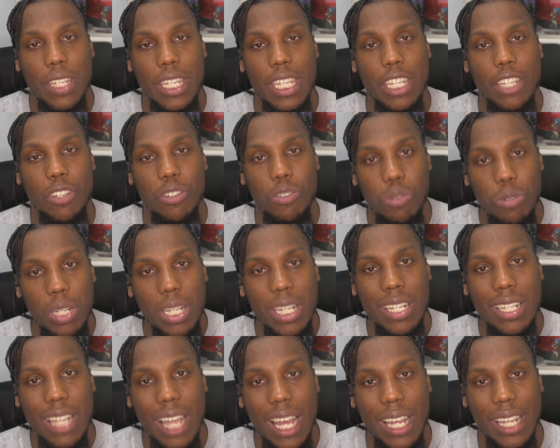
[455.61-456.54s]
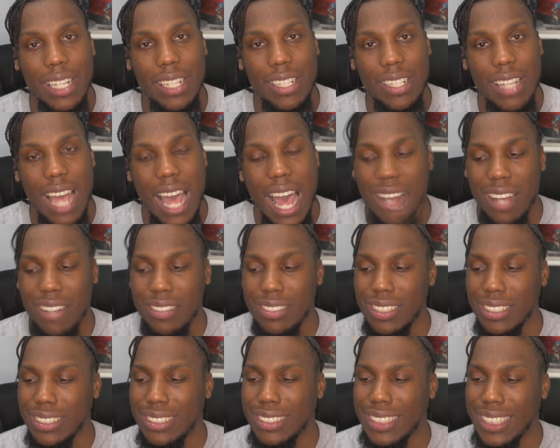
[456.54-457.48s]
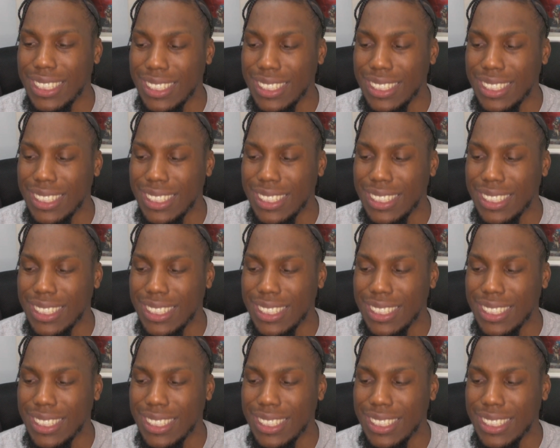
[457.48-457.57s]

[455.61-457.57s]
get green light? How do